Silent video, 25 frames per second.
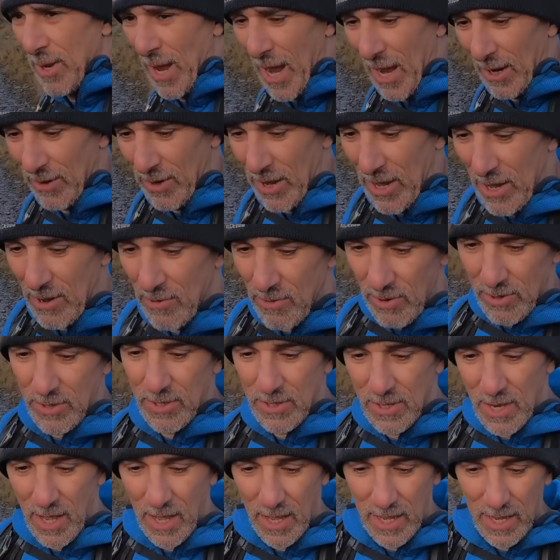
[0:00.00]
down here,
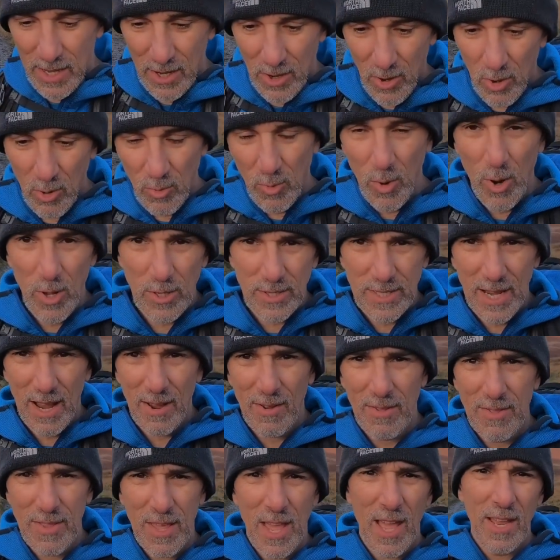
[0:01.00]
and it all worked
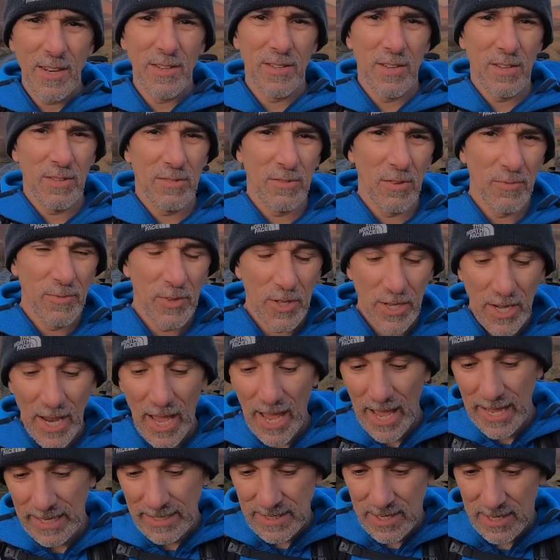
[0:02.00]
out in the end. Lovely
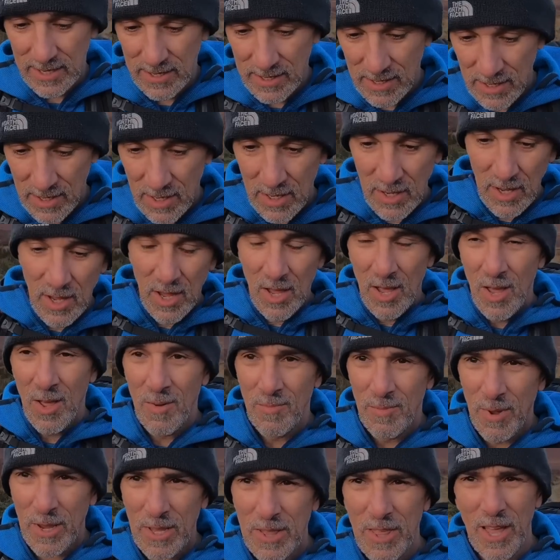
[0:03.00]
night.
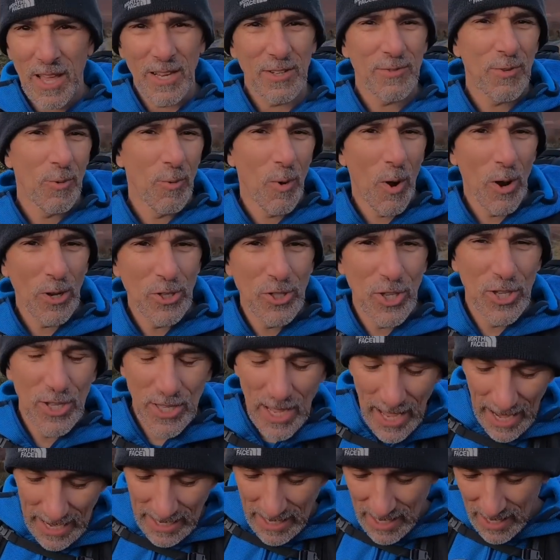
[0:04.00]
Big thanks for watching
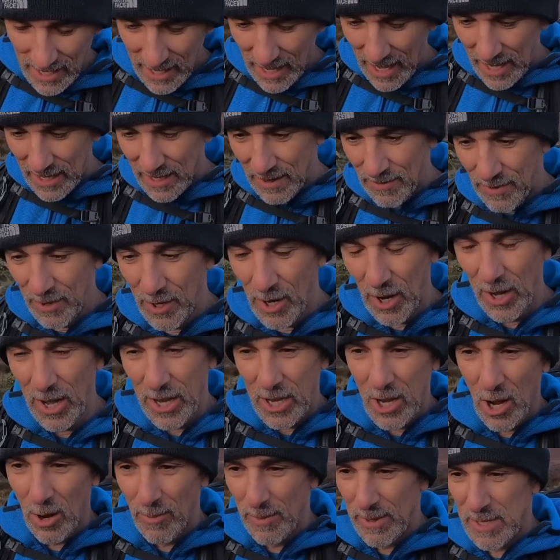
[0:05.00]
then, and if you've got any
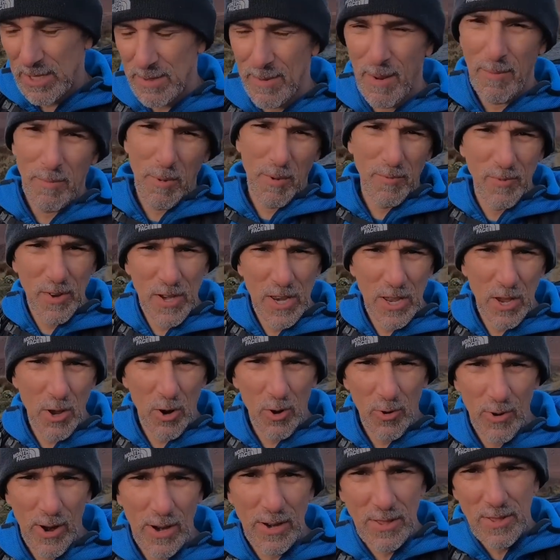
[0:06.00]
comments about my
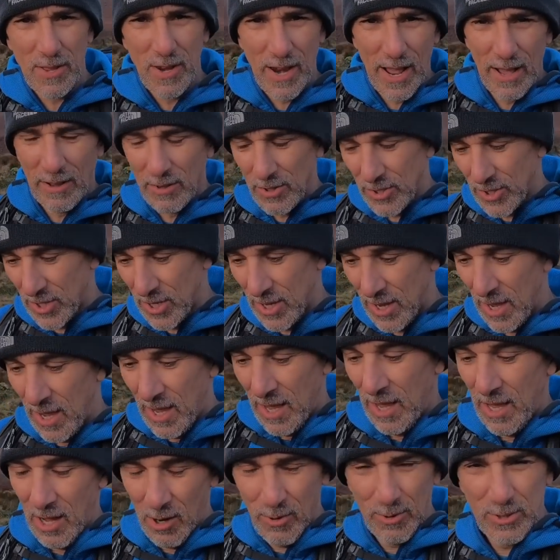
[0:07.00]
video or anything else,
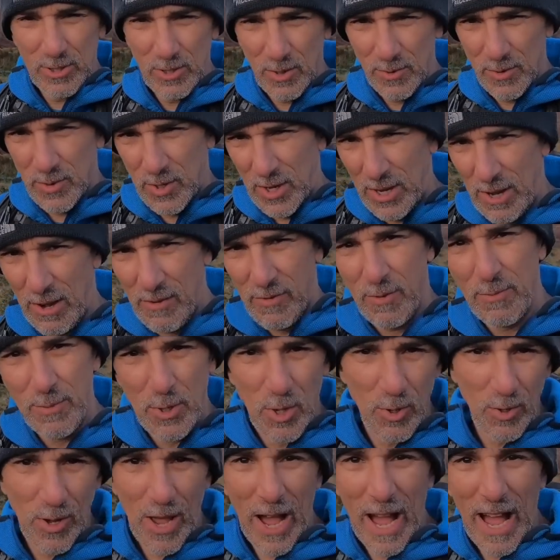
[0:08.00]
I always love to hear from
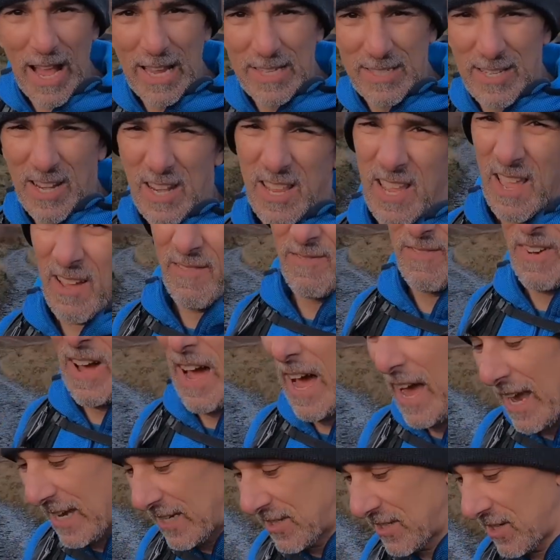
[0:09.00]
you guys, any
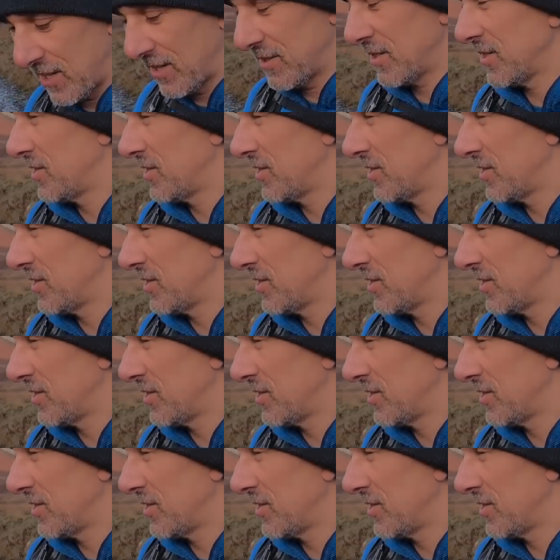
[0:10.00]
advice. And